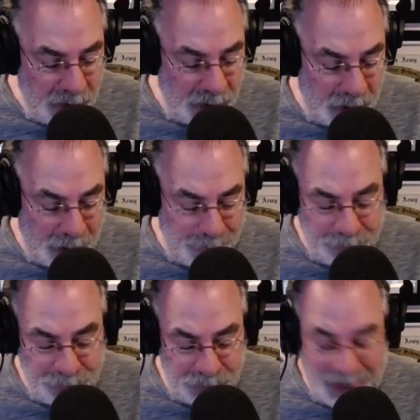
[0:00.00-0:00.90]

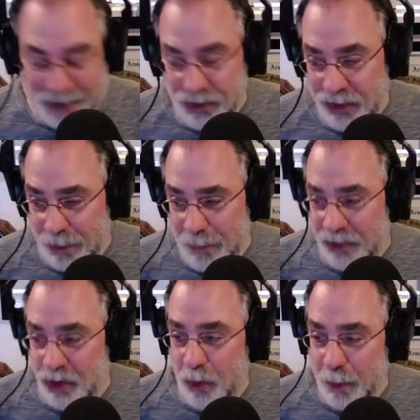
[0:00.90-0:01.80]
and actually
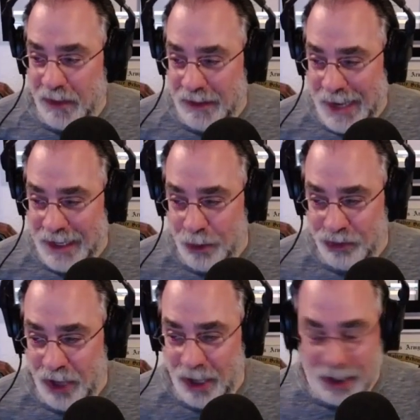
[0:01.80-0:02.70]
somebody told me the other day, he
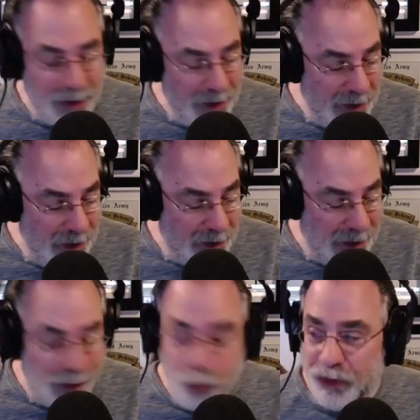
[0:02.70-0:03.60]
goes, Doug,
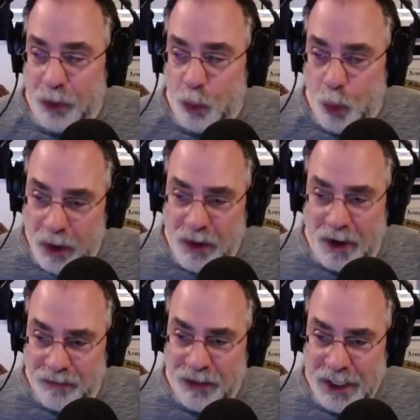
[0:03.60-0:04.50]
he wasn't one
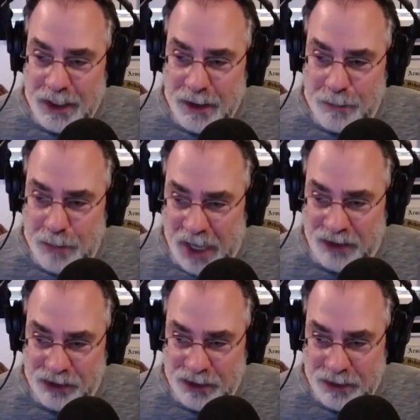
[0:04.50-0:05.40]
of the
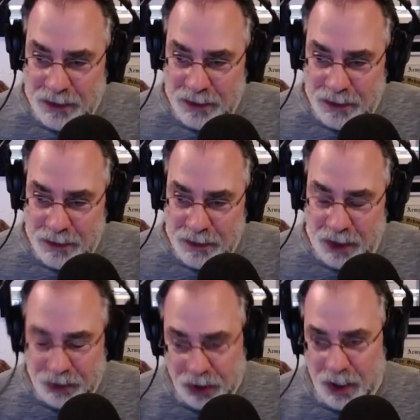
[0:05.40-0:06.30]
best
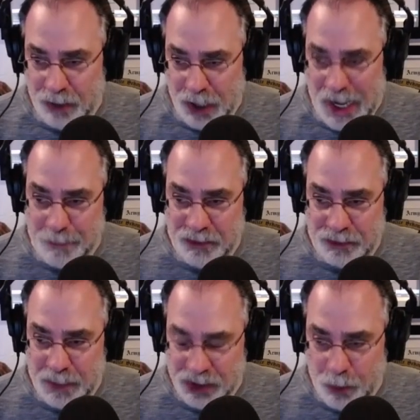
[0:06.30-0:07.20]
undercover cops
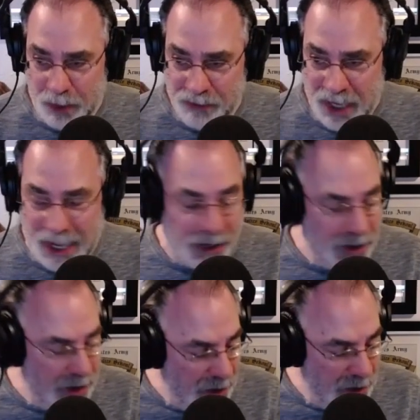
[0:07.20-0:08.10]
Metro ever had.
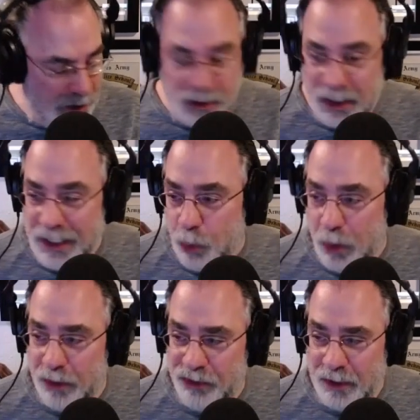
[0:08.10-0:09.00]
He
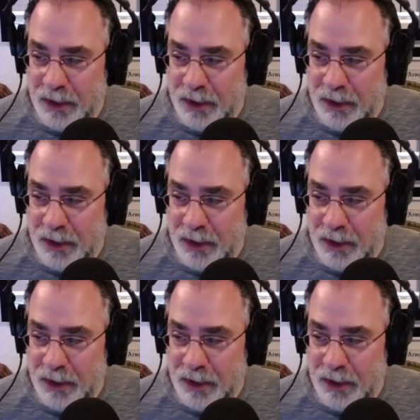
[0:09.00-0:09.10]
was